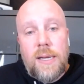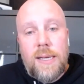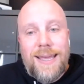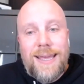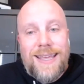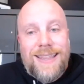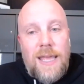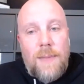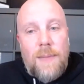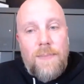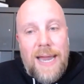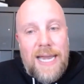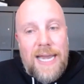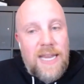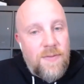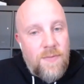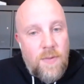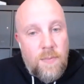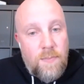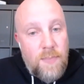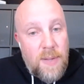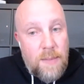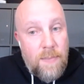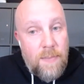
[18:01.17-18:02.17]
They might even
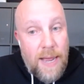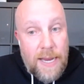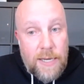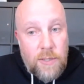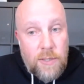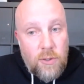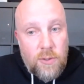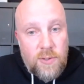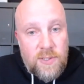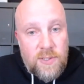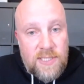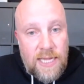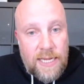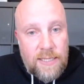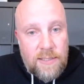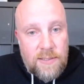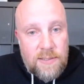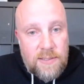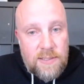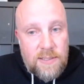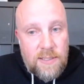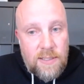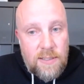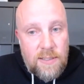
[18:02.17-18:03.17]
be
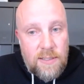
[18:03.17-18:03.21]
microsites,